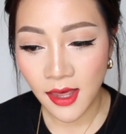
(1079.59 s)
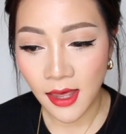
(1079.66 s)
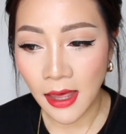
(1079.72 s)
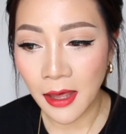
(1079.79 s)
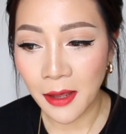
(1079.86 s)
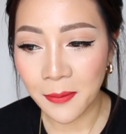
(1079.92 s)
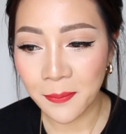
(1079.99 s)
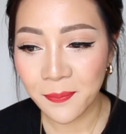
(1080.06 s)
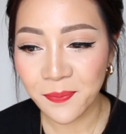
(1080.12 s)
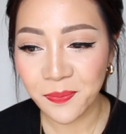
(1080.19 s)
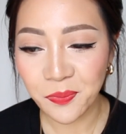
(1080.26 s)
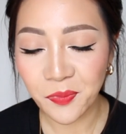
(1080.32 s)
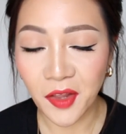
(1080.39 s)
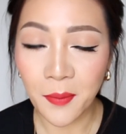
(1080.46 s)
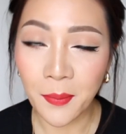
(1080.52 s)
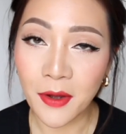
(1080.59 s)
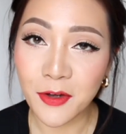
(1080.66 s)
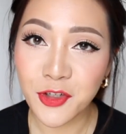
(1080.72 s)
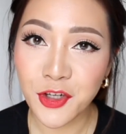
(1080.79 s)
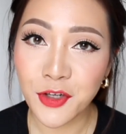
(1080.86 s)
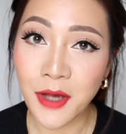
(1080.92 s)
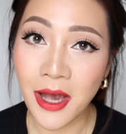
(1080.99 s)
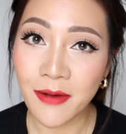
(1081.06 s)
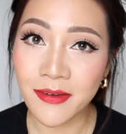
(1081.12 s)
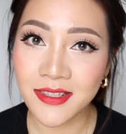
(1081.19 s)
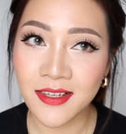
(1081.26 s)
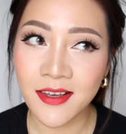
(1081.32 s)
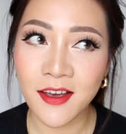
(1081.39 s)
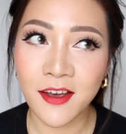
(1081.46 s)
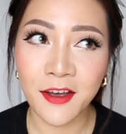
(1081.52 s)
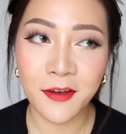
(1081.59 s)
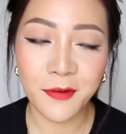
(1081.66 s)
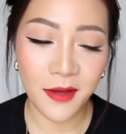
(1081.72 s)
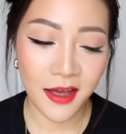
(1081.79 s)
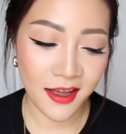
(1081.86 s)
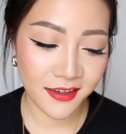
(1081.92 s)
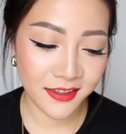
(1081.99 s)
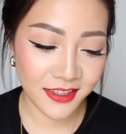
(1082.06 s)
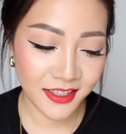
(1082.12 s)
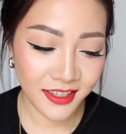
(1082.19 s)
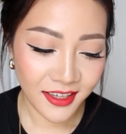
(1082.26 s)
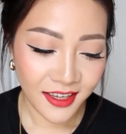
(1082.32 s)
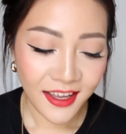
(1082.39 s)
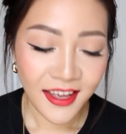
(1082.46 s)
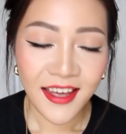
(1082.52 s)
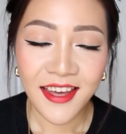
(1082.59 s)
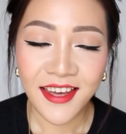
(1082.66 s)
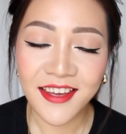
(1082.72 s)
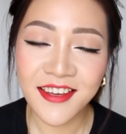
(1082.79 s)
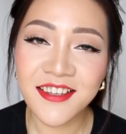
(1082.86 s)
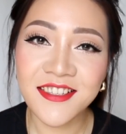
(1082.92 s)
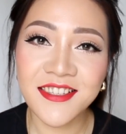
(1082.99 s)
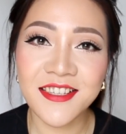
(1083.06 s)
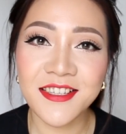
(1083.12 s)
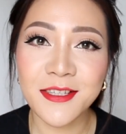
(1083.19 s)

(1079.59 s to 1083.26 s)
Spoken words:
about 2 hours ago, and it is